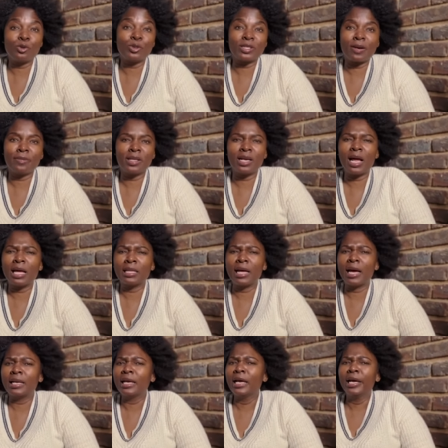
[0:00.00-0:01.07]
or something like
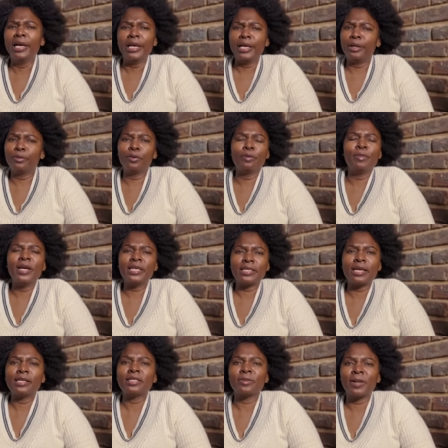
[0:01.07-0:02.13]
that, it would make sense.